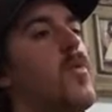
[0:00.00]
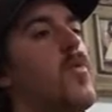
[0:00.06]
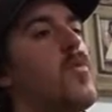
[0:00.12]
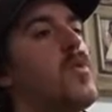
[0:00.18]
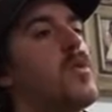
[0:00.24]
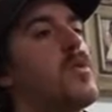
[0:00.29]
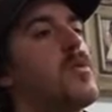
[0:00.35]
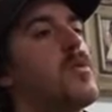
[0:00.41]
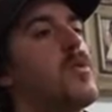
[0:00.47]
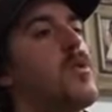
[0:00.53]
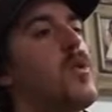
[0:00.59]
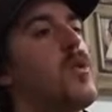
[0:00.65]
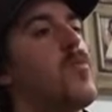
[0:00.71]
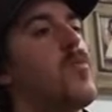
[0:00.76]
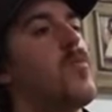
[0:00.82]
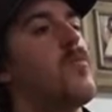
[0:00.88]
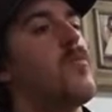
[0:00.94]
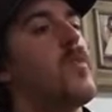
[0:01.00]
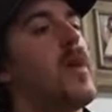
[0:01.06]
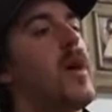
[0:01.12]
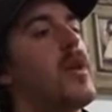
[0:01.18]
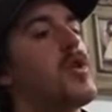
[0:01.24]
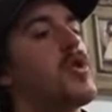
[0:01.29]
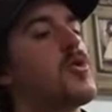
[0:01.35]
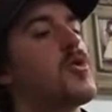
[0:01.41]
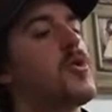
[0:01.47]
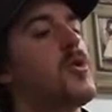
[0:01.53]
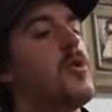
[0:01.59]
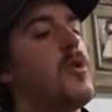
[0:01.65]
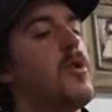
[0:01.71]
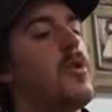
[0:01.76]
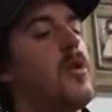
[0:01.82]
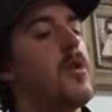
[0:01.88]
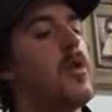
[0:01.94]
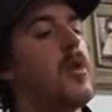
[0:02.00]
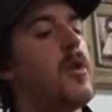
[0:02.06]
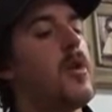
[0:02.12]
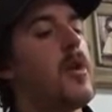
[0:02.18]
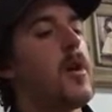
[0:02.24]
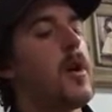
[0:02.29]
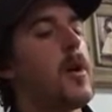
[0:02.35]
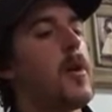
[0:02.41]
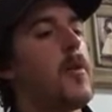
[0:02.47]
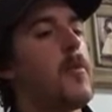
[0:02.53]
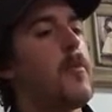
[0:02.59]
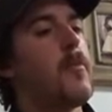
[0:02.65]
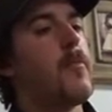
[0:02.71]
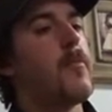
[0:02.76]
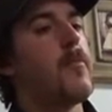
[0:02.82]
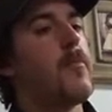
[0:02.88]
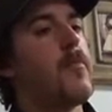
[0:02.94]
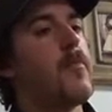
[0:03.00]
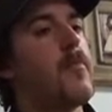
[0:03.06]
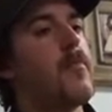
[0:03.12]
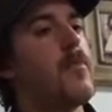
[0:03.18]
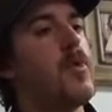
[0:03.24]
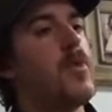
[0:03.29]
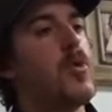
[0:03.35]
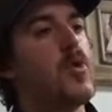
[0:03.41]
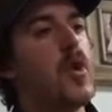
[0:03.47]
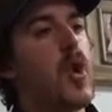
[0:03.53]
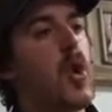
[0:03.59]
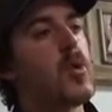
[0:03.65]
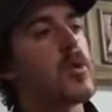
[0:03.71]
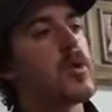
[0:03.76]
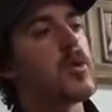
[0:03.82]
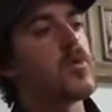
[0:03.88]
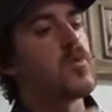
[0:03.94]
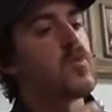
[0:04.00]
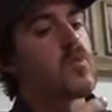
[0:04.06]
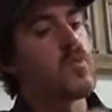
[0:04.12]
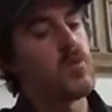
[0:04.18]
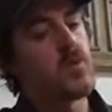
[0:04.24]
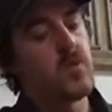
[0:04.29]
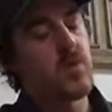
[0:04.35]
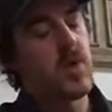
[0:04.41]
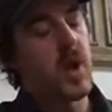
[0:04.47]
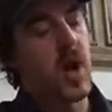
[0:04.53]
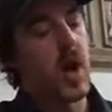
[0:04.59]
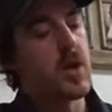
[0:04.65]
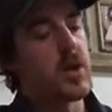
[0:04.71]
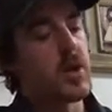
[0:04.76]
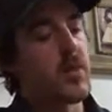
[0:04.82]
real durable mesh. You'll notice out of the